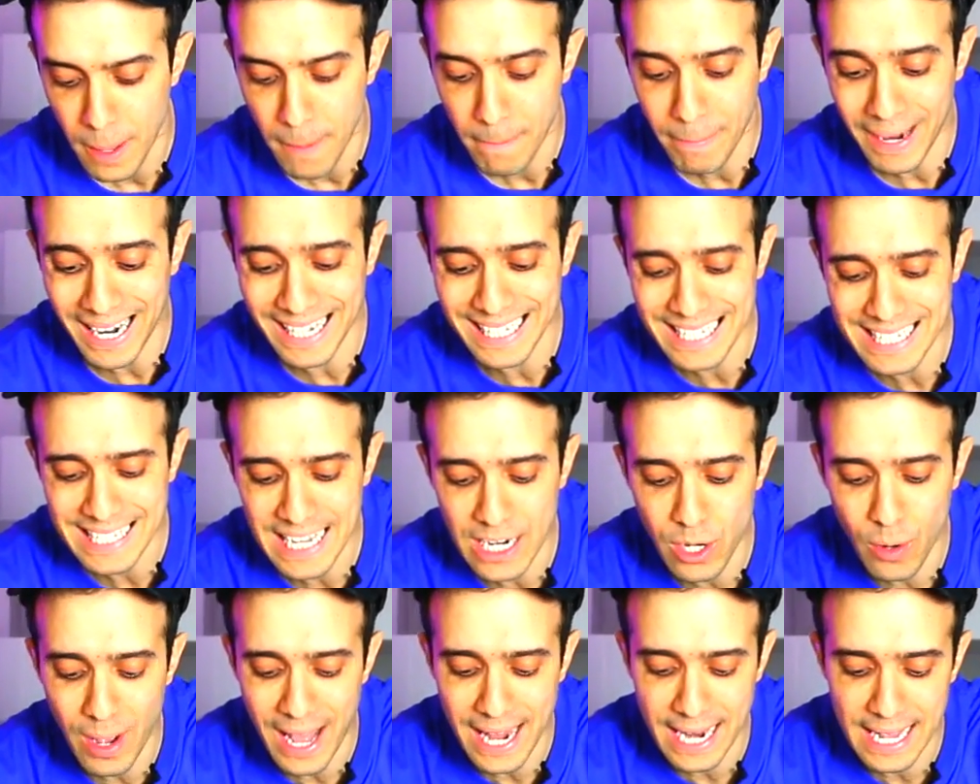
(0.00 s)
But at least I
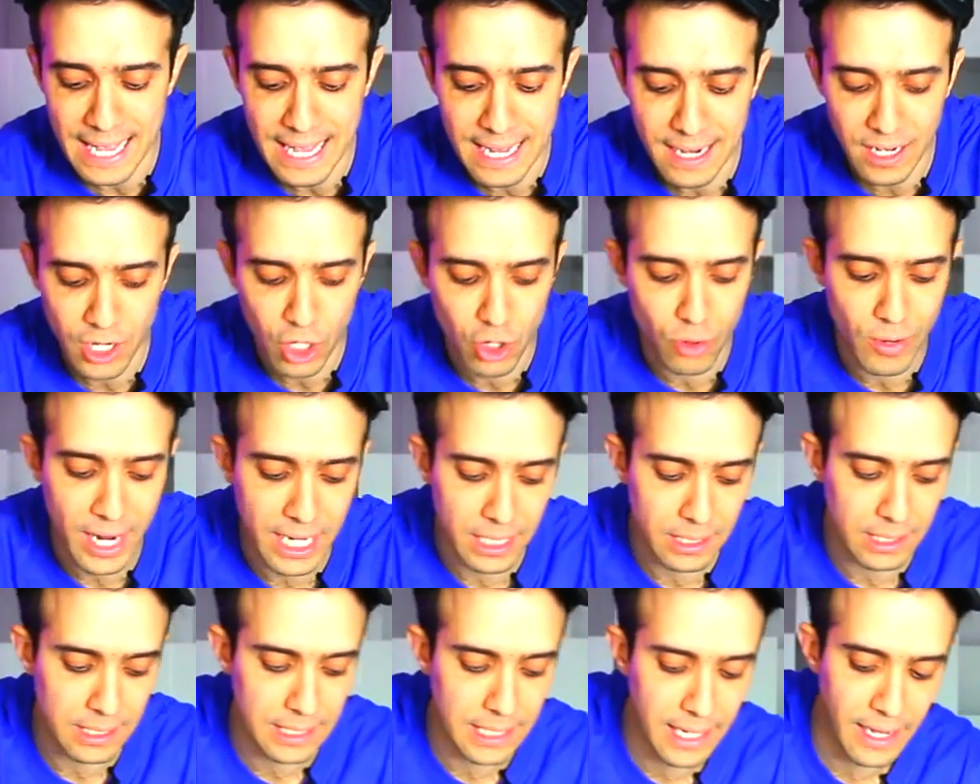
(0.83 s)
know how to hit it
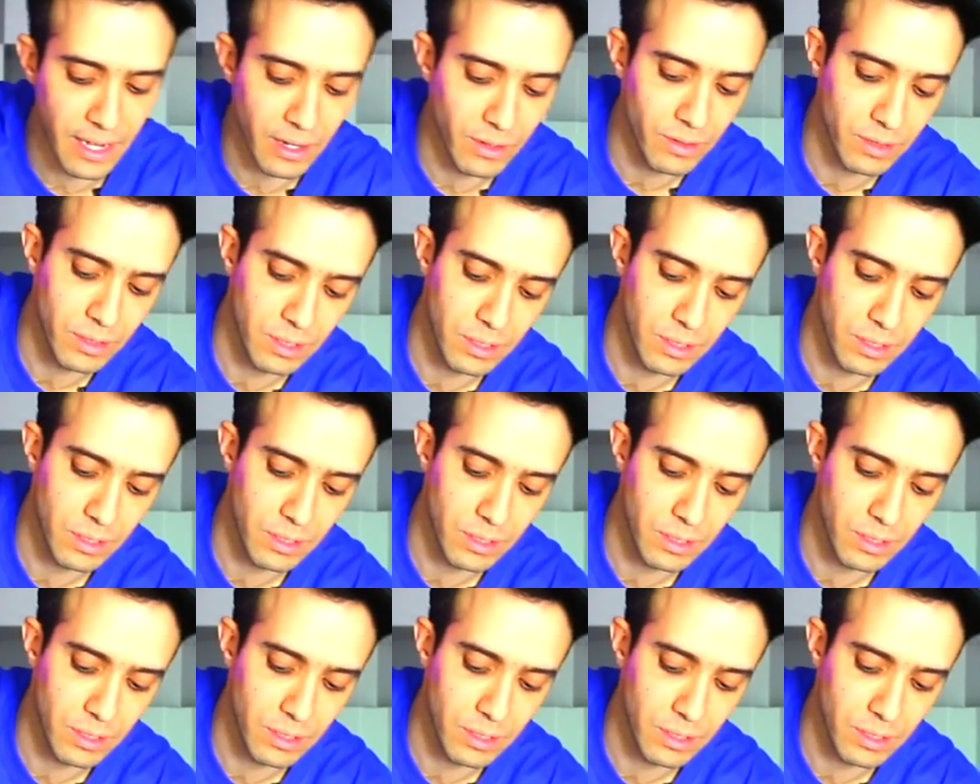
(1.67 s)
correctly now.